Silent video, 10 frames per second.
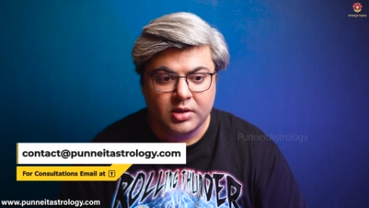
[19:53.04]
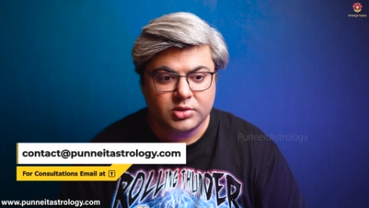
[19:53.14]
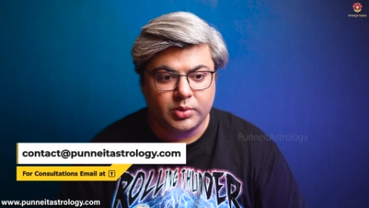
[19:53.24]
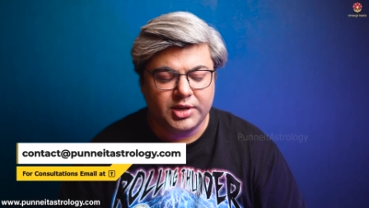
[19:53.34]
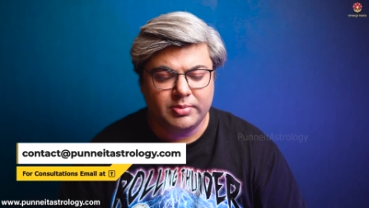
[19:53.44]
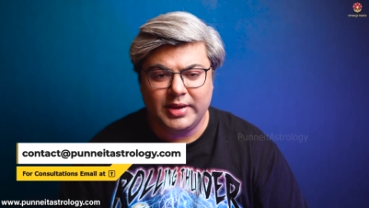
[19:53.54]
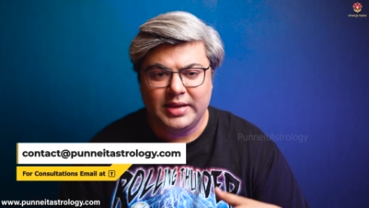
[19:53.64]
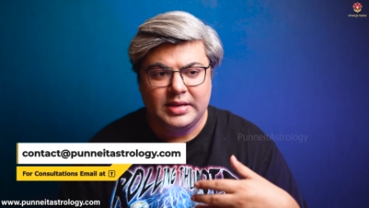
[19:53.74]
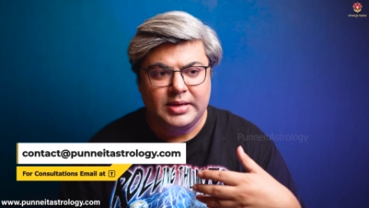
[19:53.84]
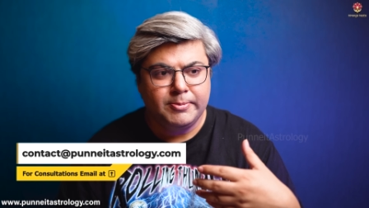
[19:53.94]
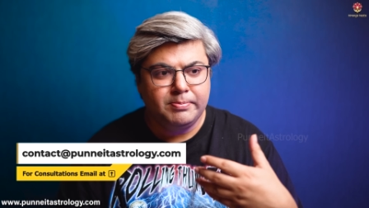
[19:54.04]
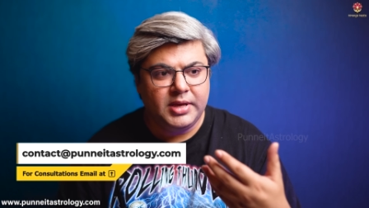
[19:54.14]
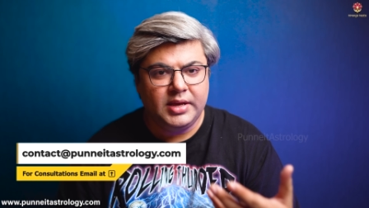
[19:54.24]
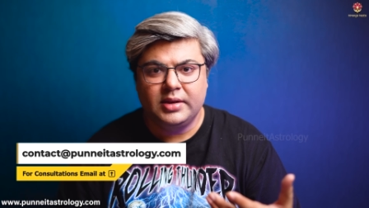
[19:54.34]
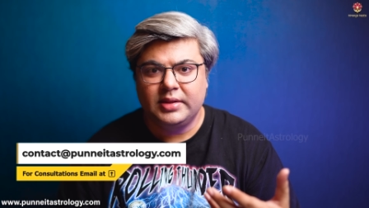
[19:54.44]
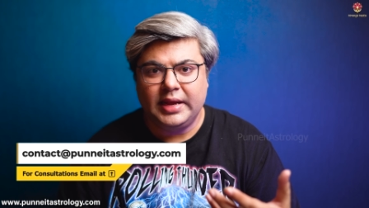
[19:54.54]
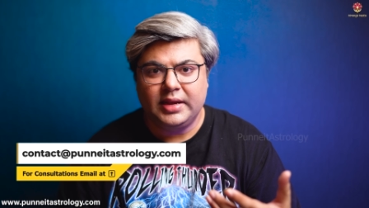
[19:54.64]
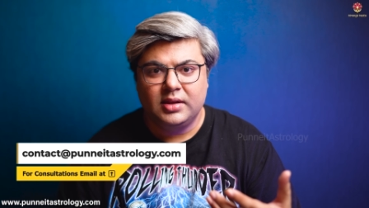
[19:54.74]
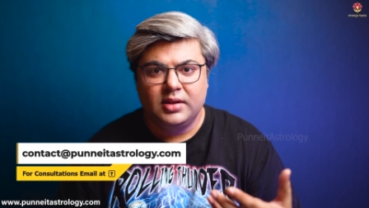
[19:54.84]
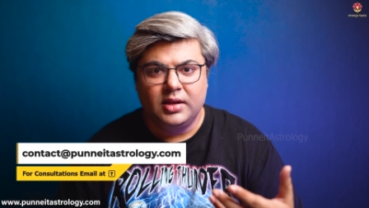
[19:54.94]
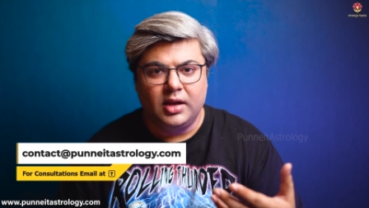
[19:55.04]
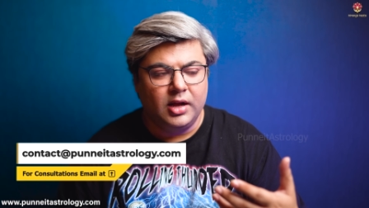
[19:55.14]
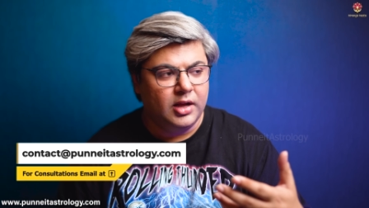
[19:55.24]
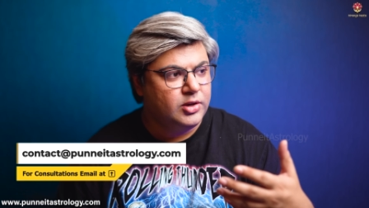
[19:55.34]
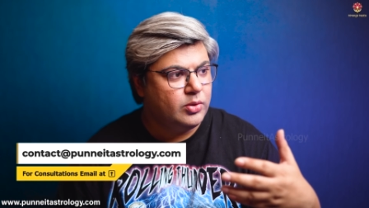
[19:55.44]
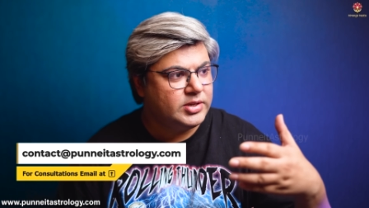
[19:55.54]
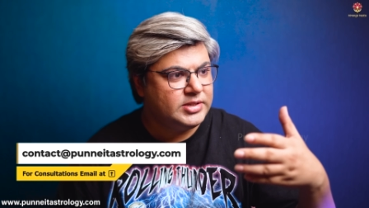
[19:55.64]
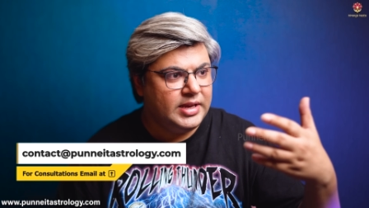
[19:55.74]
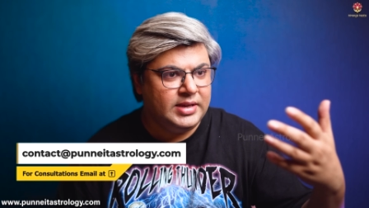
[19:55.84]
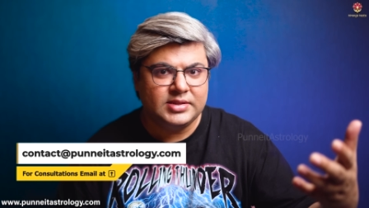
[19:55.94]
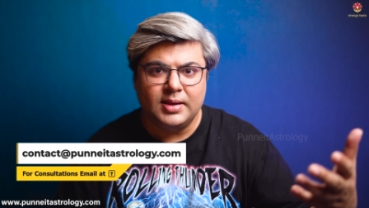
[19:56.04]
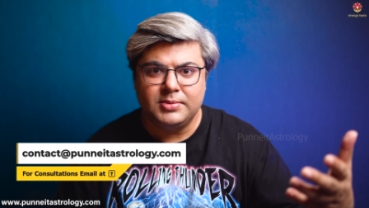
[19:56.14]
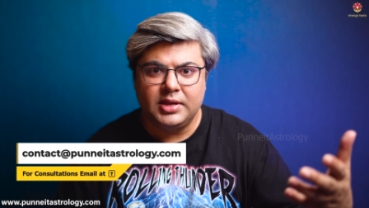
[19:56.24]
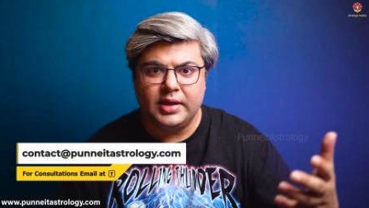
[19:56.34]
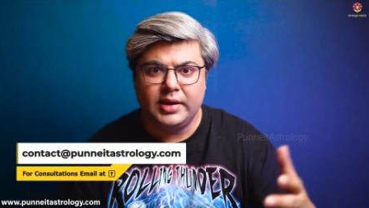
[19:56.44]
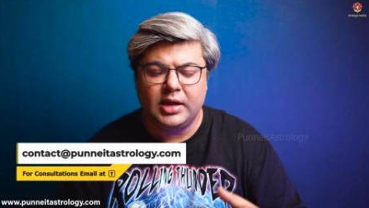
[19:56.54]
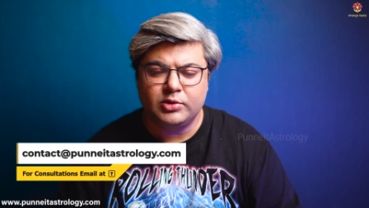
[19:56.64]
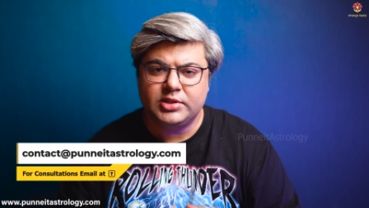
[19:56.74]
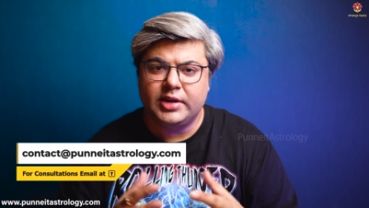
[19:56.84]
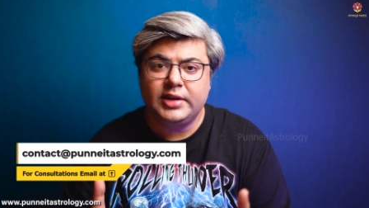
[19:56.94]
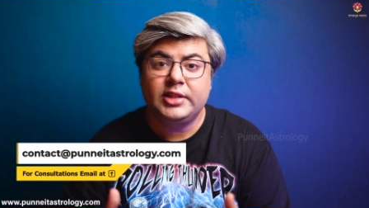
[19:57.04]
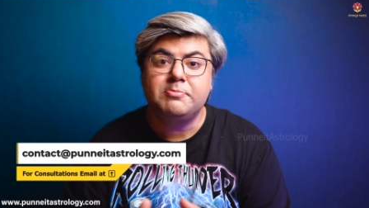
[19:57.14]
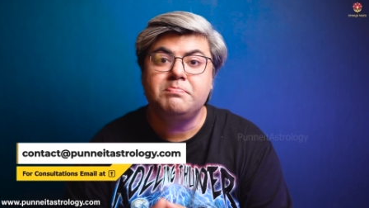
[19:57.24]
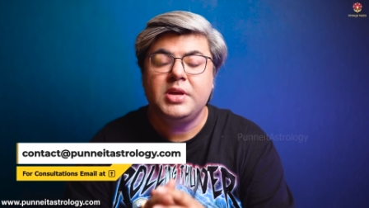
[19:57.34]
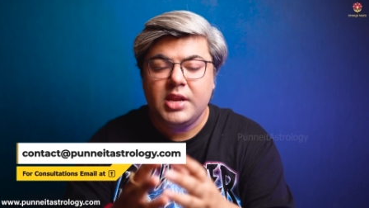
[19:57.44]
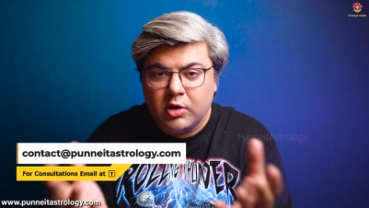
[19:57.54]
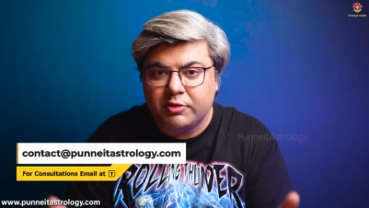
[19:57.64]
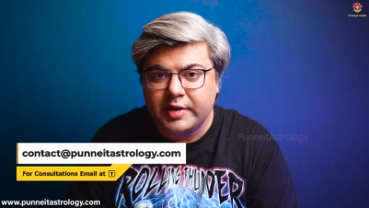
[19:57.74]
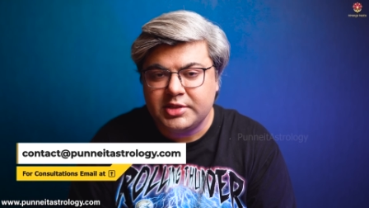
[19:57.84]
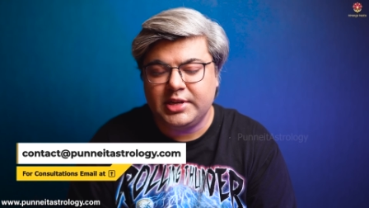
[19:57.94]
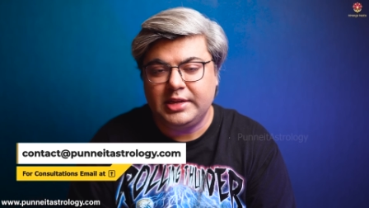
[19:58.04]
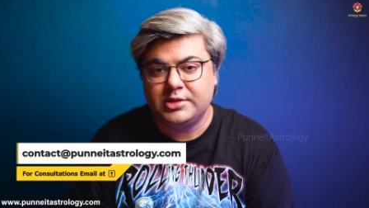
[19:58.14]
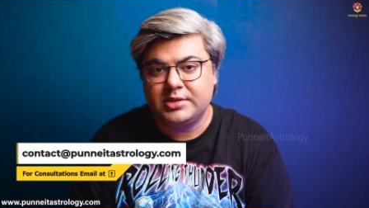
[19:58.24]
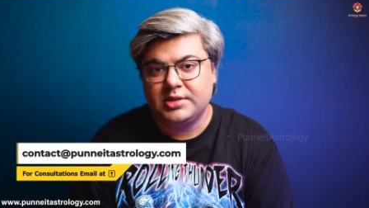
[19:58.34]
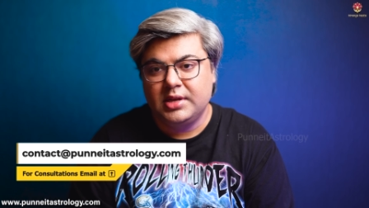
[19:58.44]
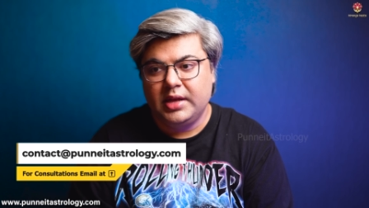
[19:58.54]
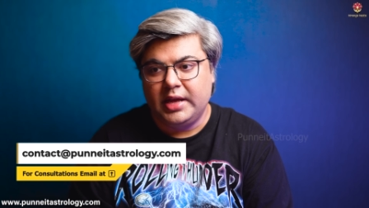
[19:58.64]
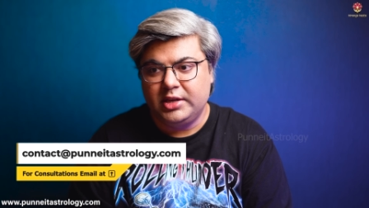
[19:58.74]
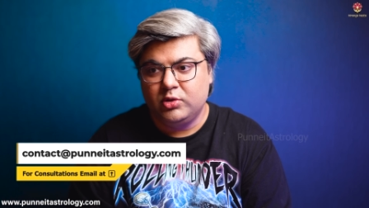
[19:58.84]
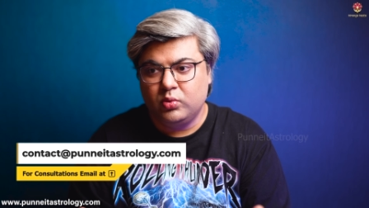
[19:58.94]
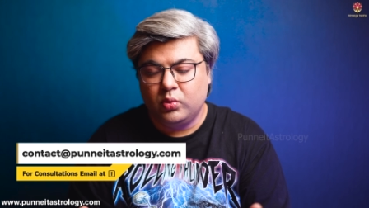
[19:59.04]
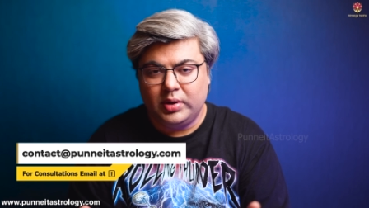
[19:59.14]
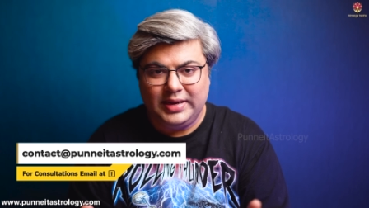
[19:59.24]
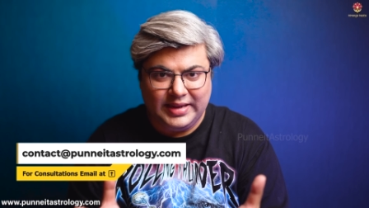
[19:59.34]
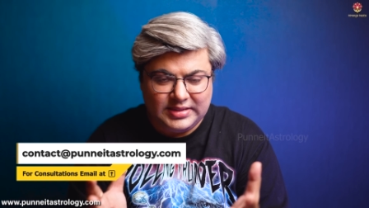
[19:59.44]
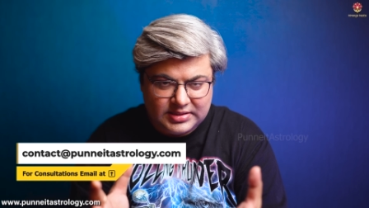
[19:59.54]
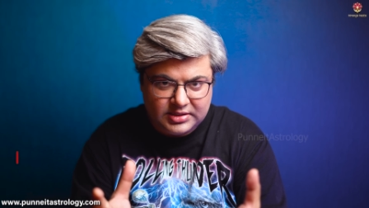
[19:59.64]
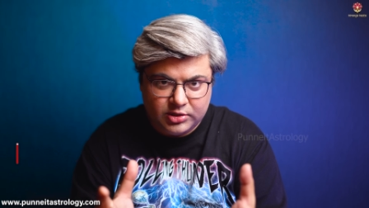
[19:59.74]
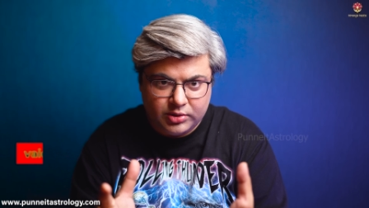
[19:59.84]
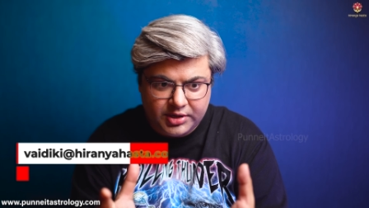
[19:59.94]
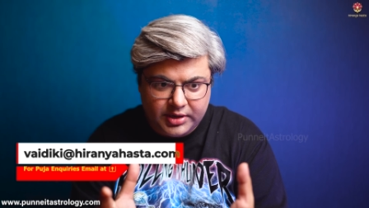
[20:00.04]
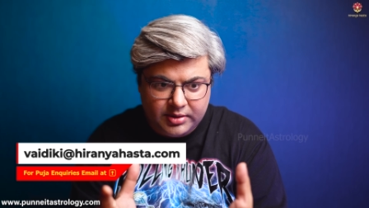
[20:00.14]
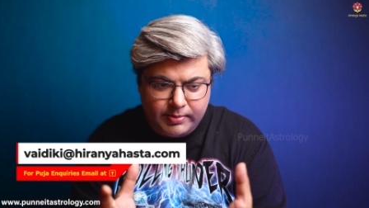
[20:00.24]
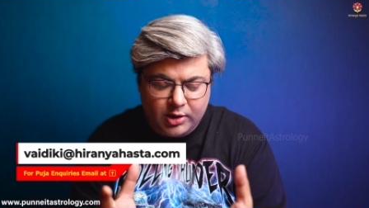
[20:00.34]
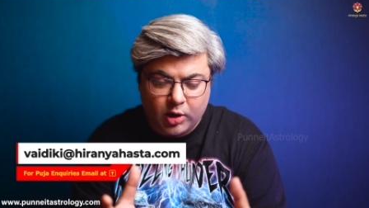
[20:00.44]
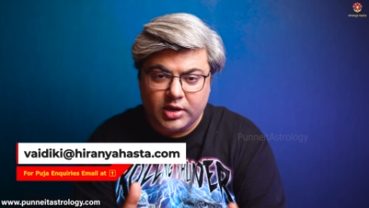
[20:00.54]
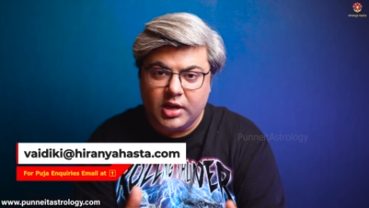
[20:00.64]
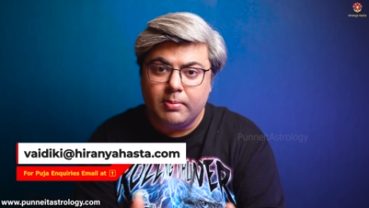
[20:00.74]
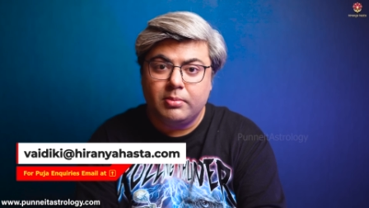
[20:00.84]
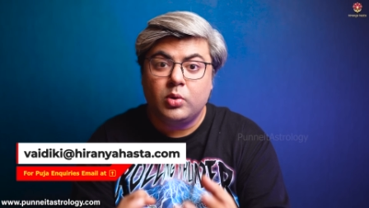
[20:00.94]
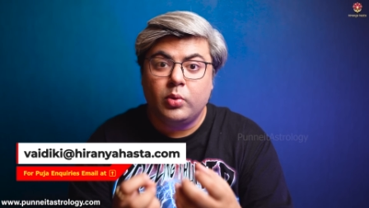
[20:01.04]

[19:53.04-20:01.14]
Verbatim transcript: So it may mean like uh, you are seeing something and now suddenly the meaning of it changes, and you take you, it, it may not come